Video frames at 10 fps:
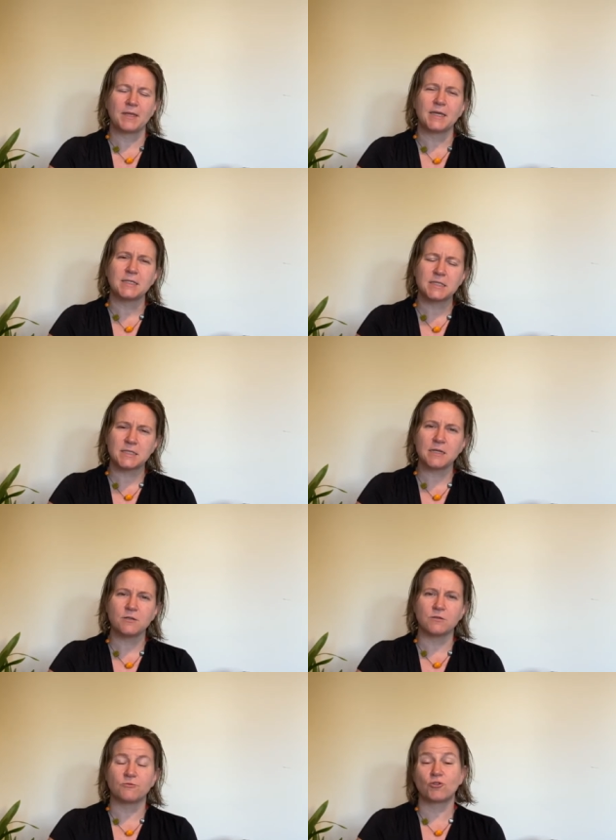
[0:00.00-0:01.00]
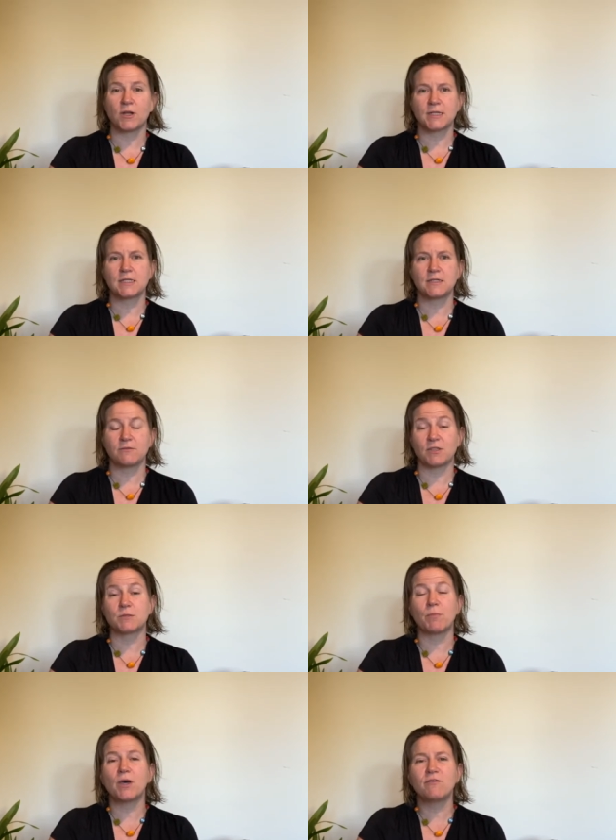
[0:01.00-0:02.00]
instead of trying to live this
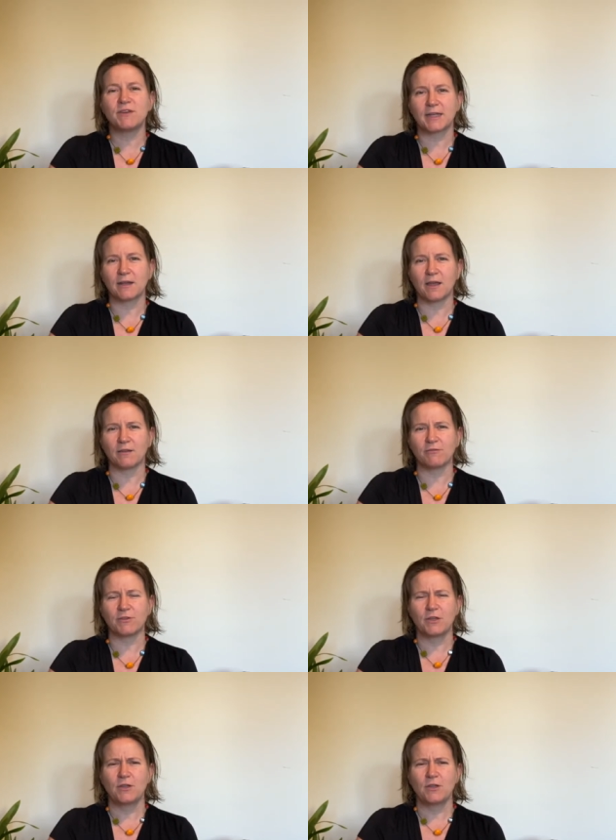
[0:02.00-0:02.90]
perfect life